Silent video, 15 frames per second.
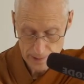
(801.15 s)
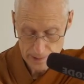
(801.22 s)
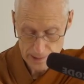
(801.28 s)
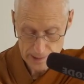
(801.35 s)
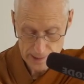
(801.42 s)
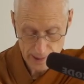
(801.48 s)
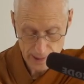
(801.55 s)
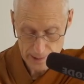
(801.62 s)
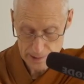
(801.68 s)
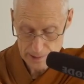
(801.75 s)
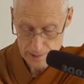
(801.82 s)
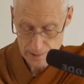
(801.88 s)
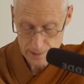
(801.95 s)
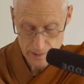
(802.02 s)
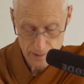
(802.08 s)
Does
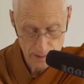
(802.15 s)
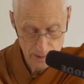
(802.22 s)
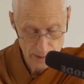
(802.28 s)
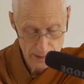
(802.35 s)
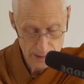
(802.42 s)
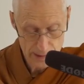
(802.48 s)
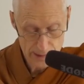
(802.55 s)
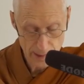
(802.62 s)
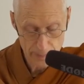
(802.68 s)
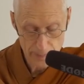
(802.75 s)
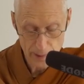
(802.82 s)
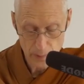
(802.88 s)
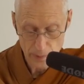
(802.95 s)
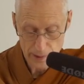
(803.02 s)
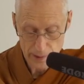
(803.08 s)
that does that
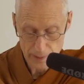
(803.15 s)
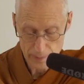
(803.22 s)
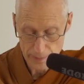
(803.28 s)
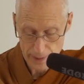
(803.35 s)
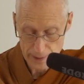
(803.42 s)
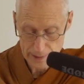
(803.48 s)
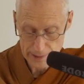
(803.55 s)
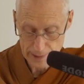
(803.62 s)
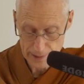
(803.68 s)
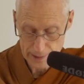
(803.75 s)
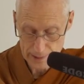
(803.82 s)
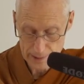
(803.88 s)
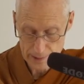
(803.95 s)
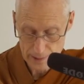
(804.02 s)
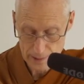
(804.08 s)
mean we can
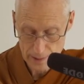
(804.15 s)
meditate?